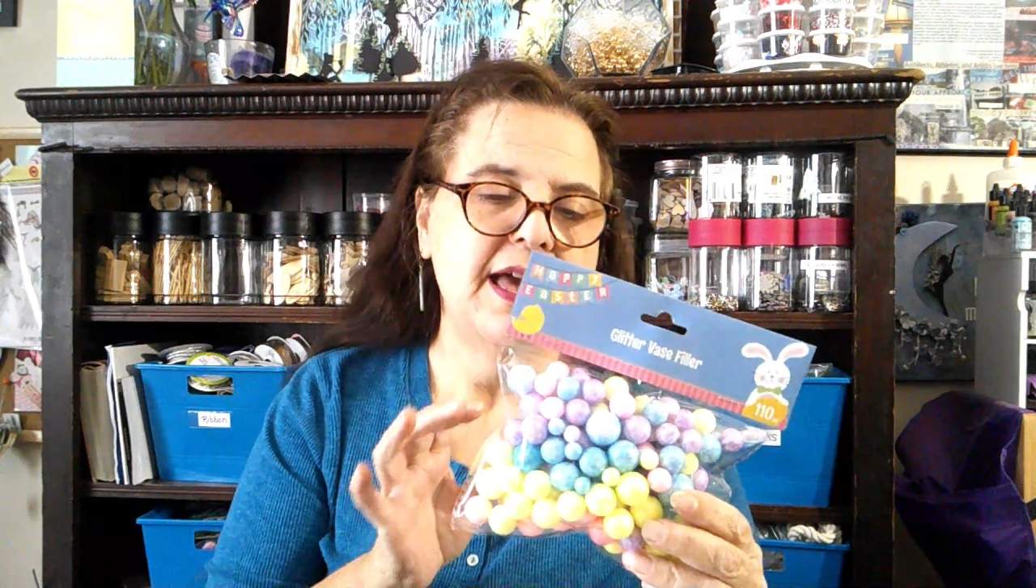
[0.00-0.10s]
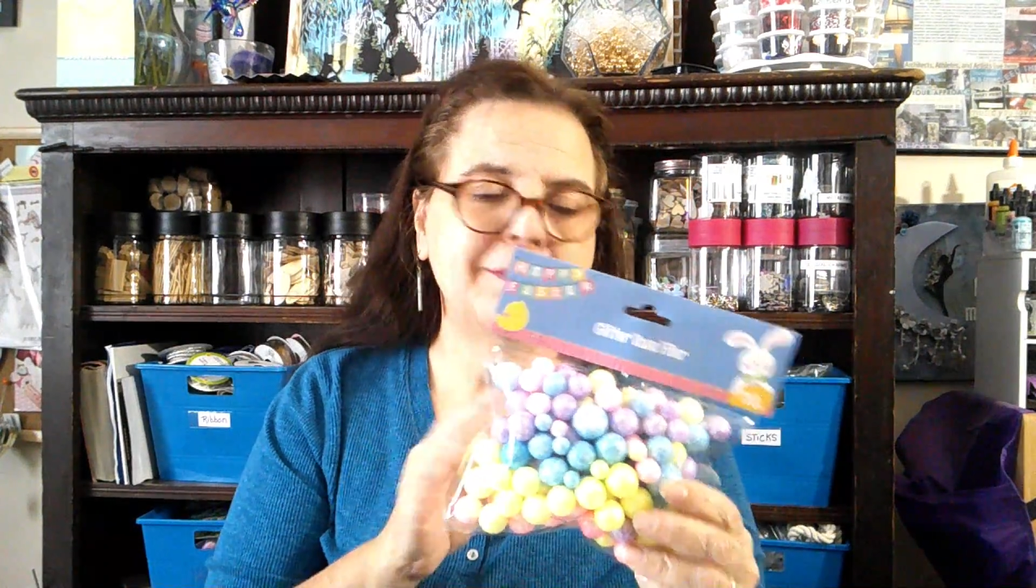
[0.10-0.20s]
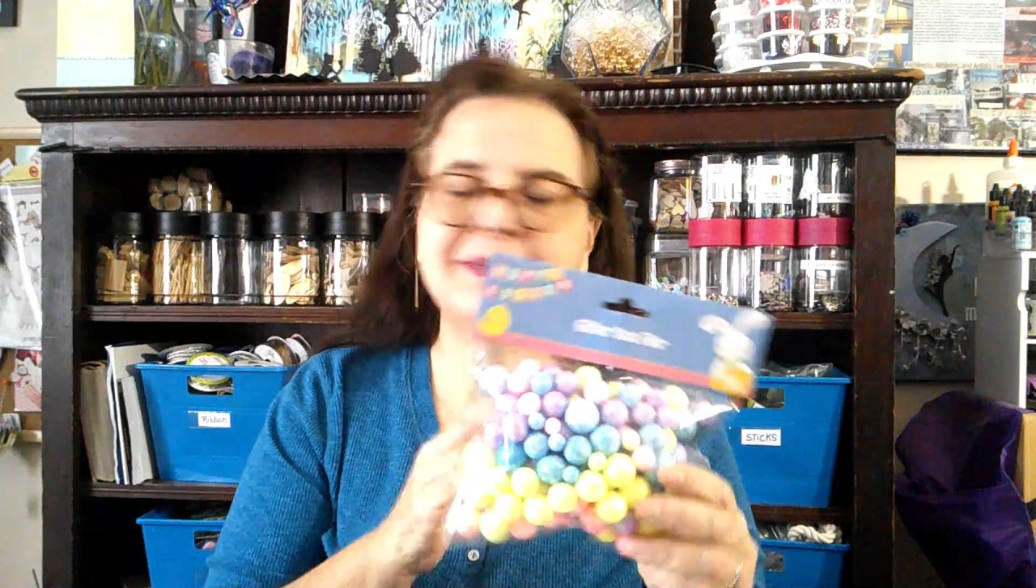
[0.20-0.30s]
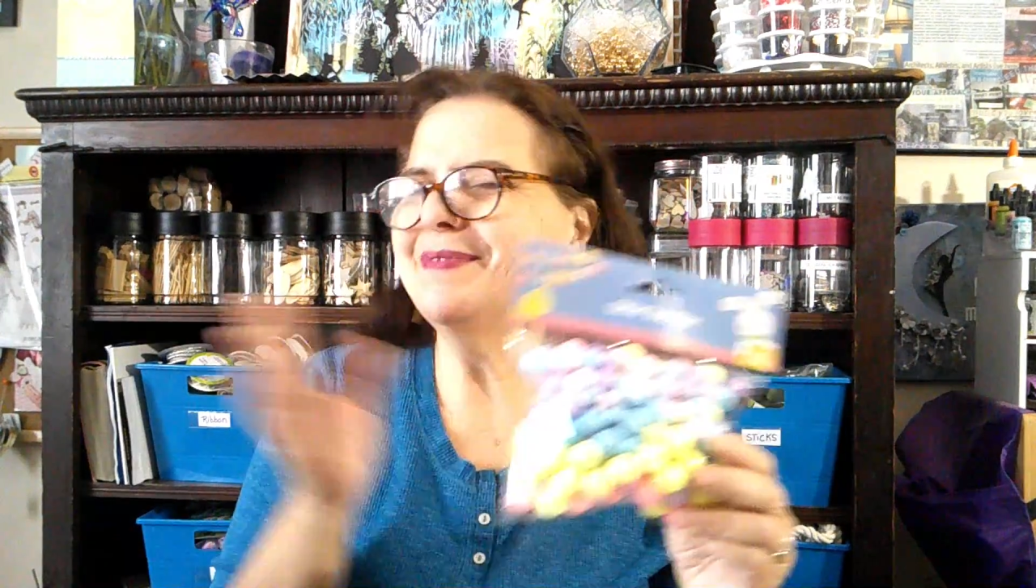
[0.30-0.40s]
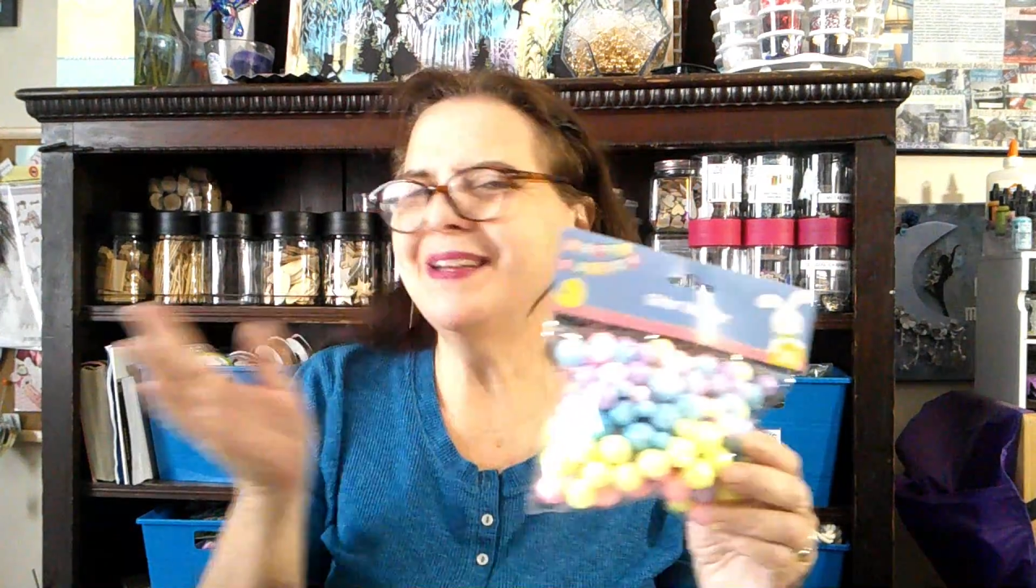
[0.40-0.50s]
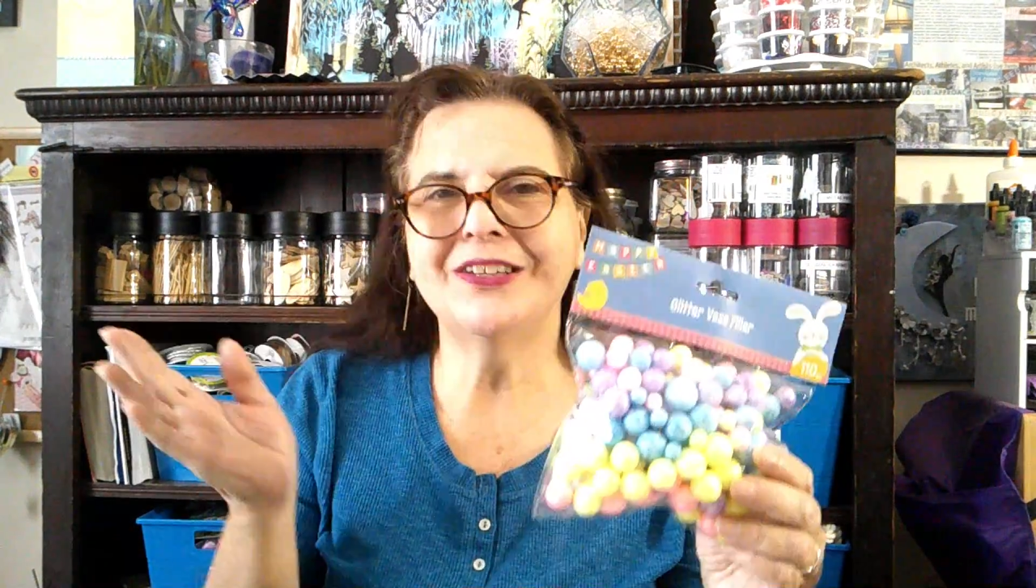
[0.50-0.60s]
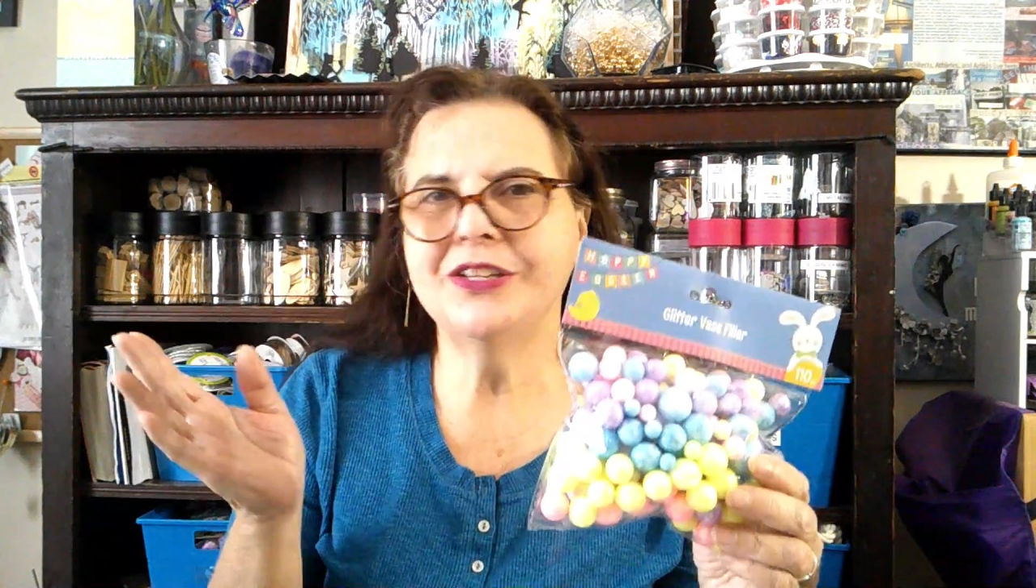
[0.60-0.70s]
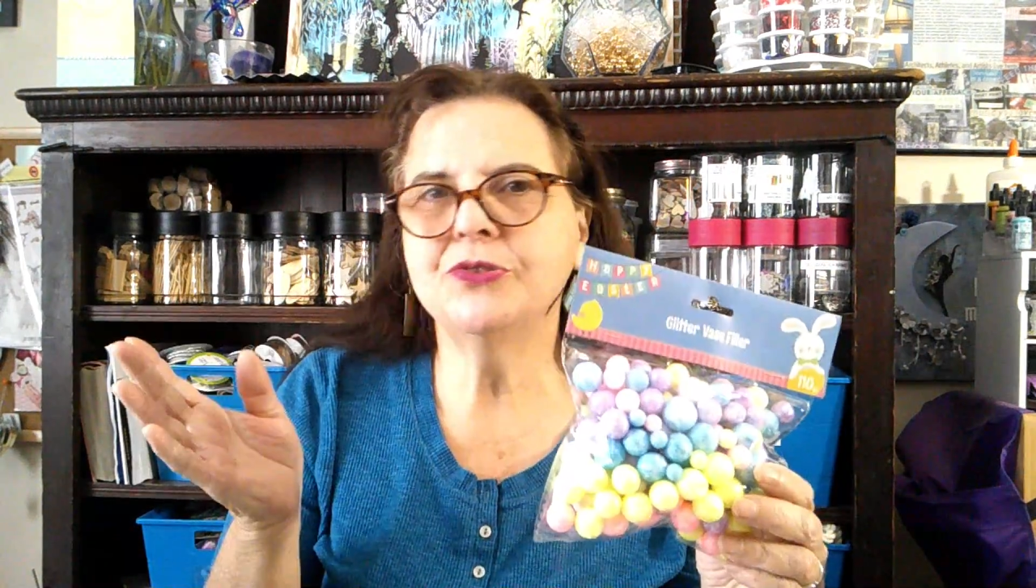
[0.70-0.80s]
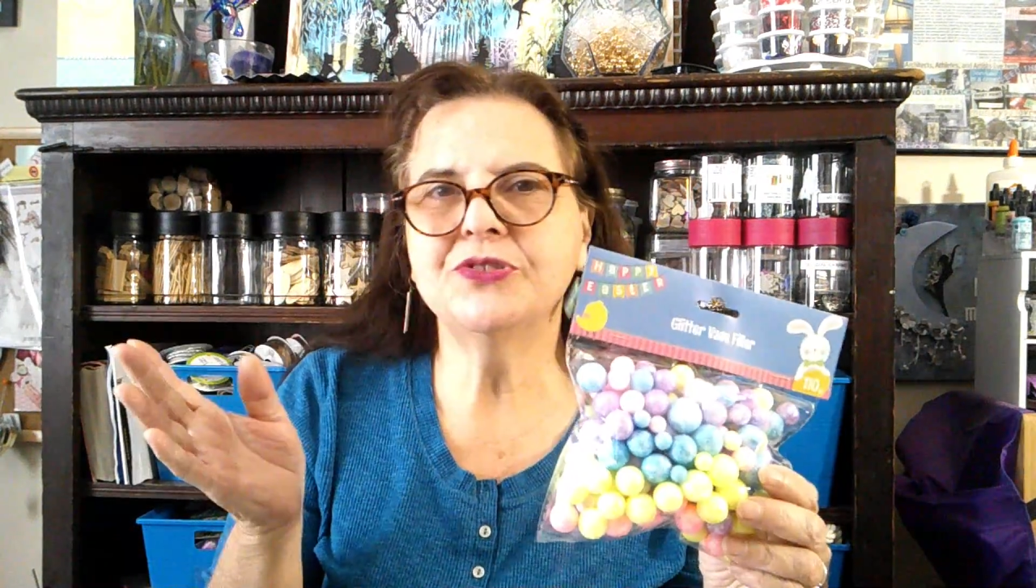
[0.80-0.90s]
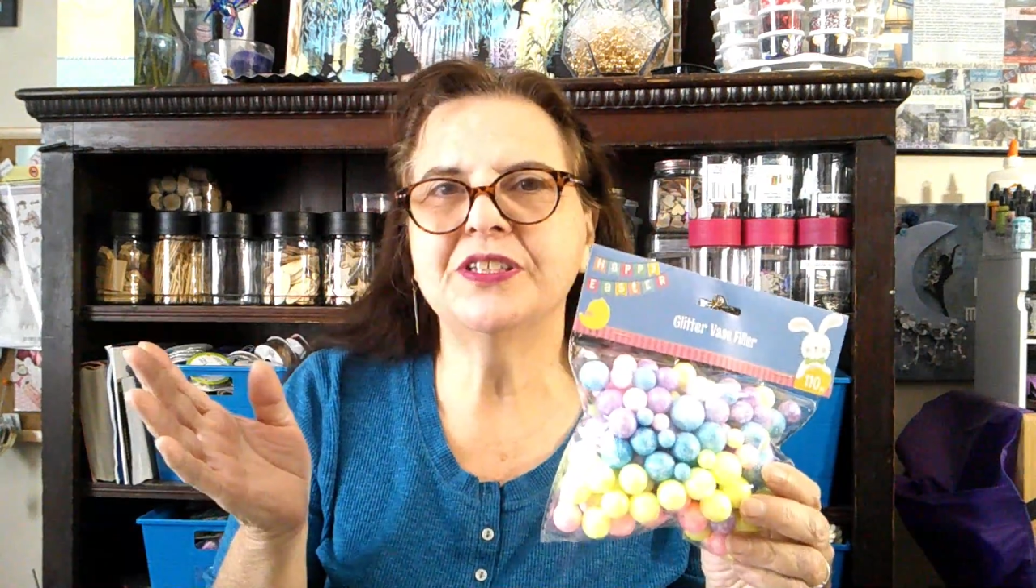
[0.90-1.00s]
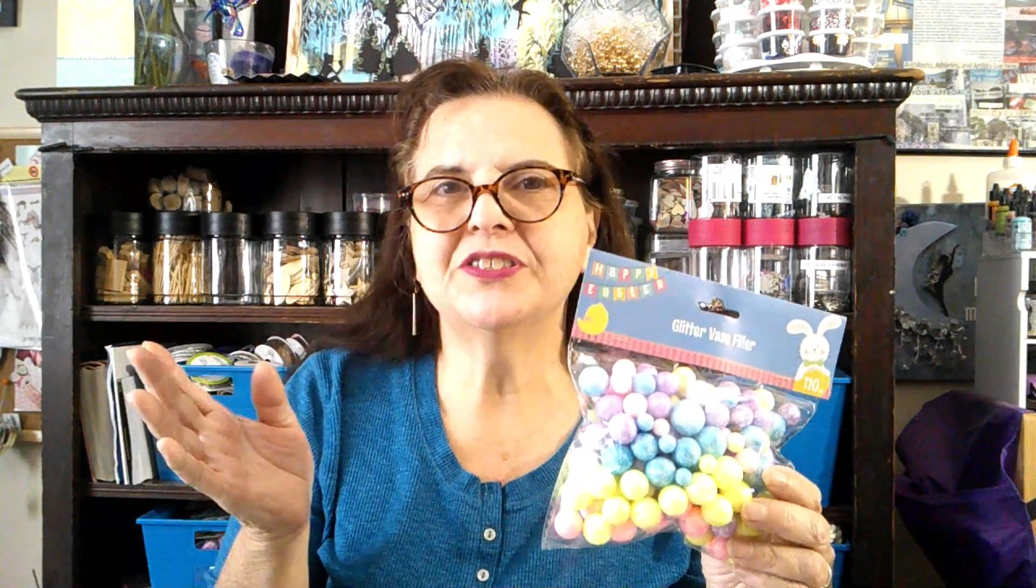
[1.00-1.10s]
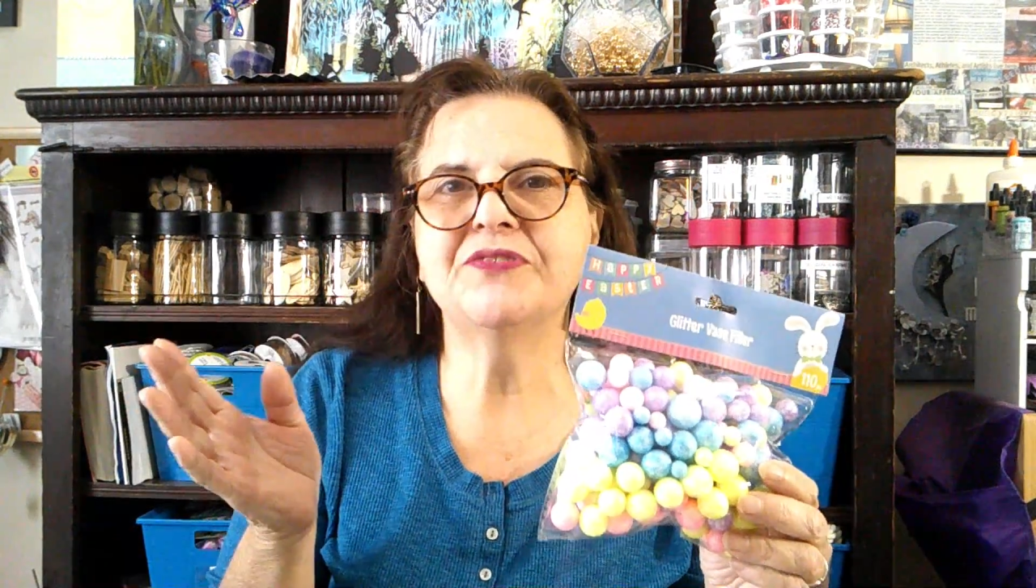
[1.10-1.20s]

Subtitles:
but I'm not going to use it as